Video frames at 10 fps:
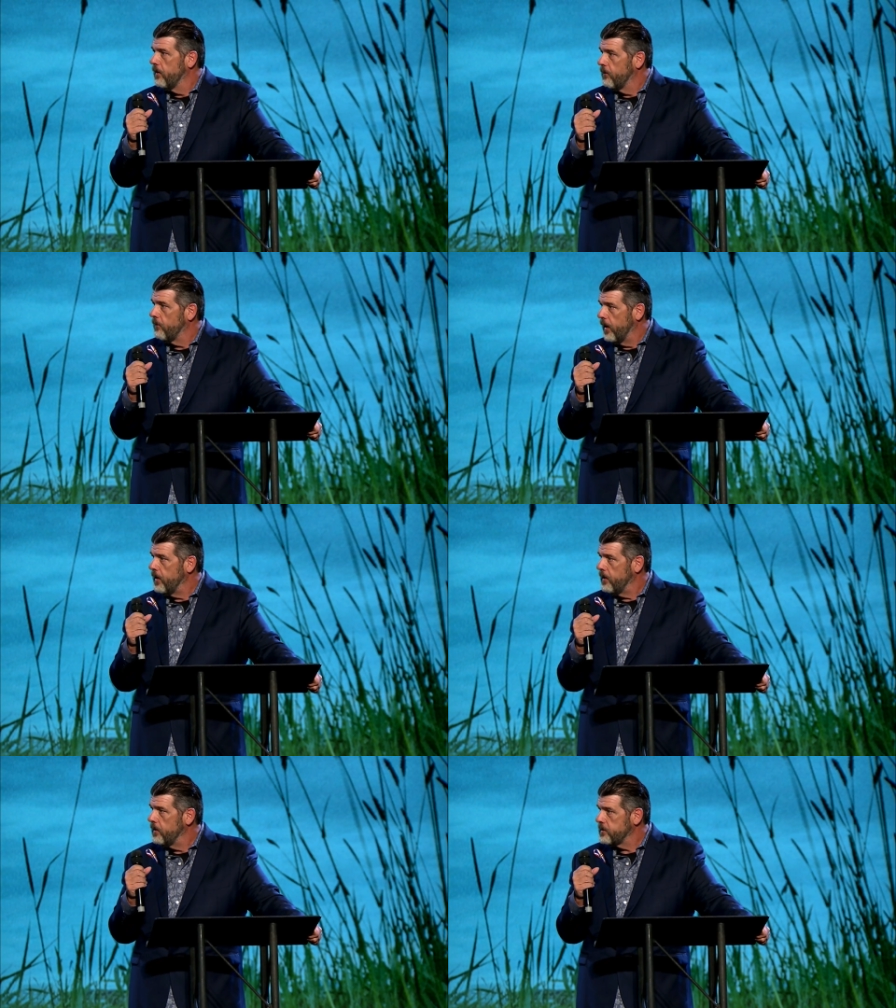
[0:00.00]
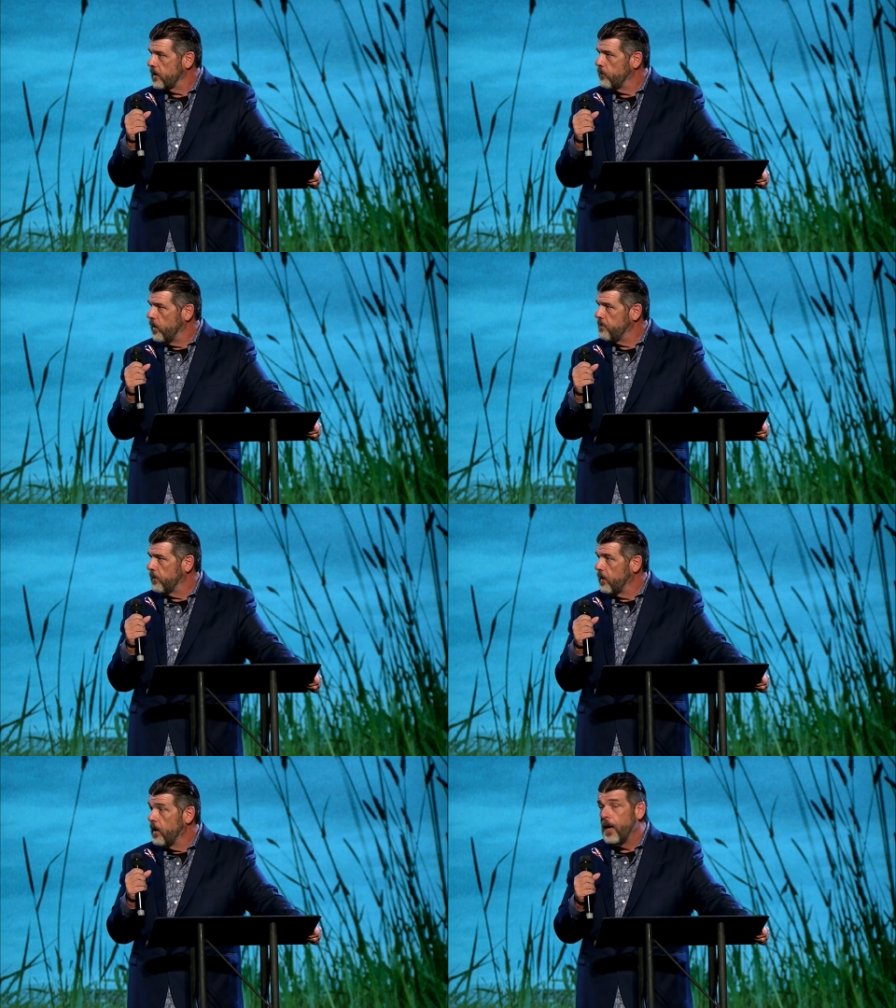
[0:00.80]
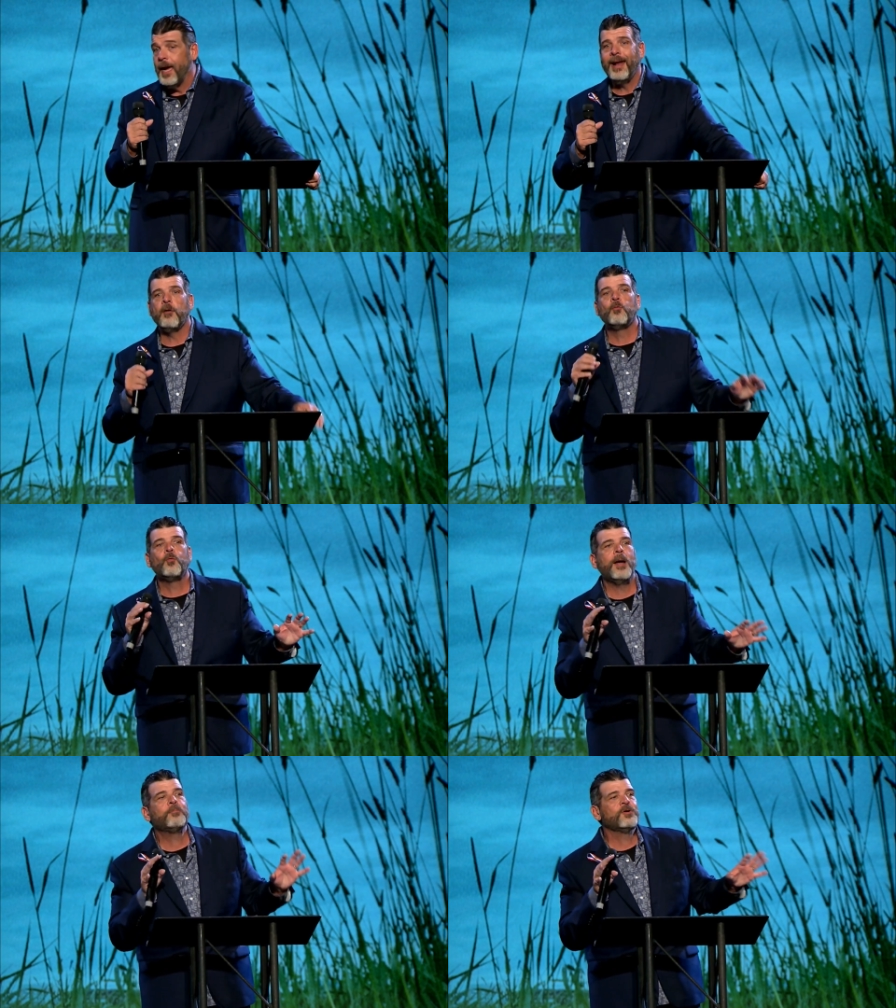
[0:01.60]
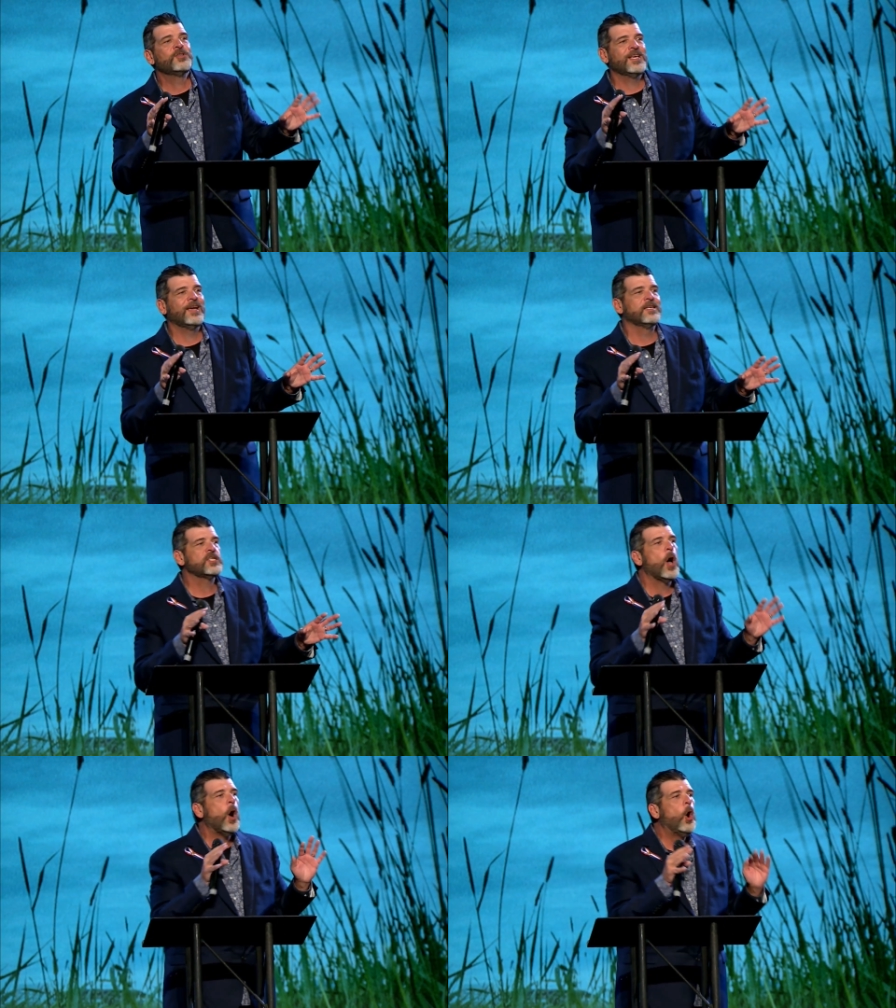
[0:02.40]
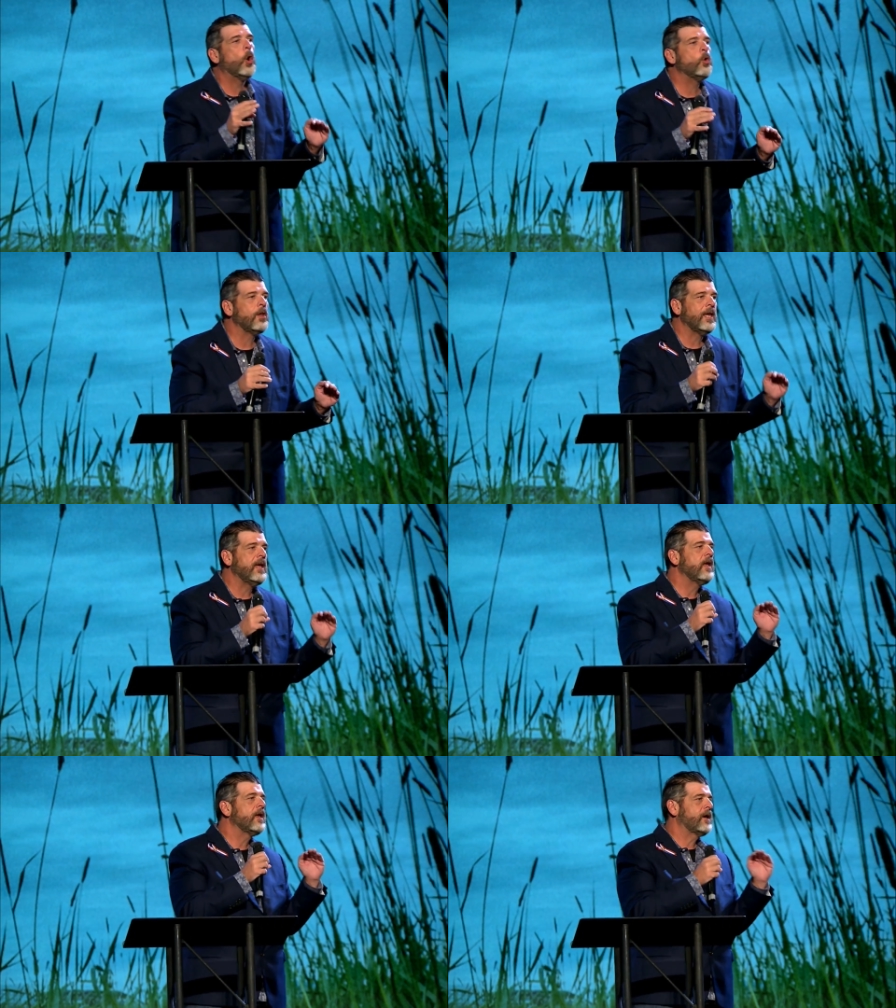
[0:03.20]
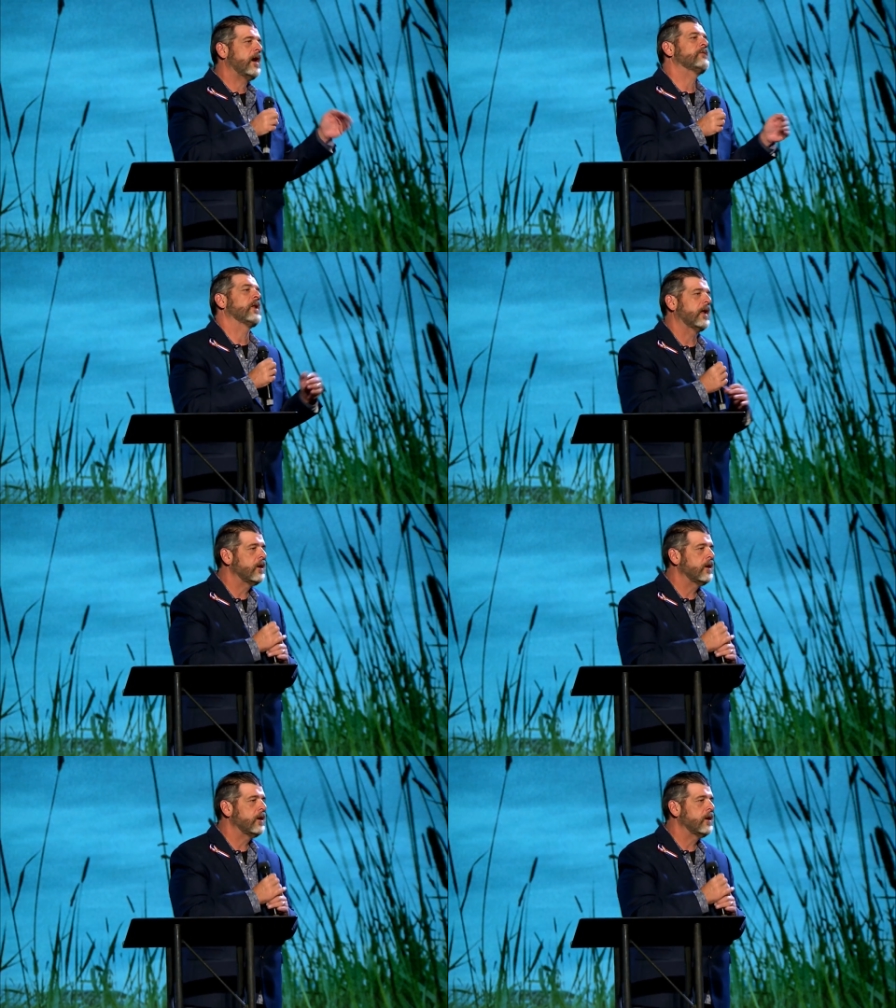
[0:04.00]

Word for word: right? It's like a weapon. And it represents holy covenant.